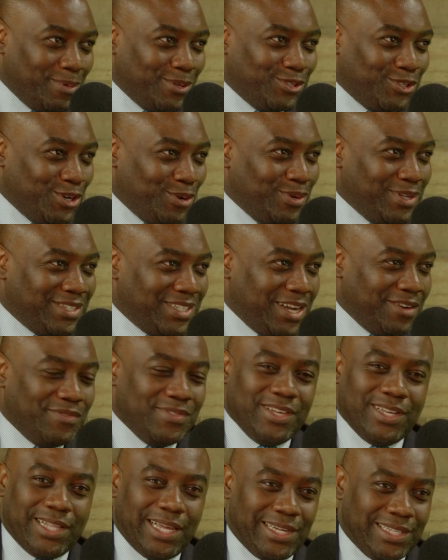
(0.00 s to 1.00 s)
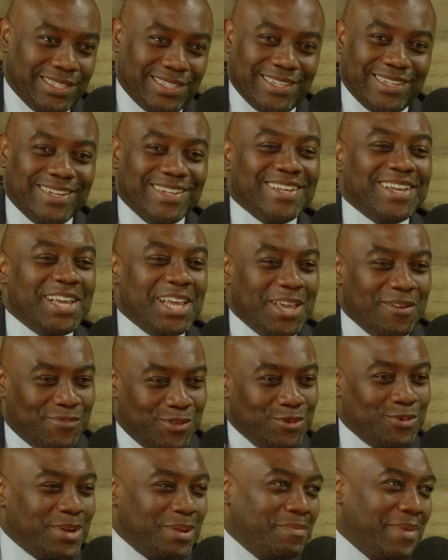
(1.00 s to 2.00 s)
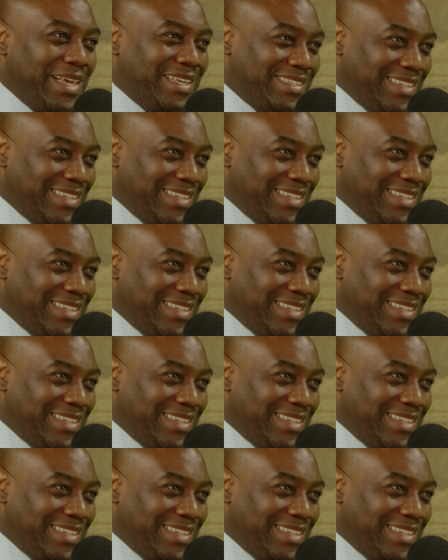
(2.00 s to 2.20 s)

show us stuff, and they're like, "Listen, if you can make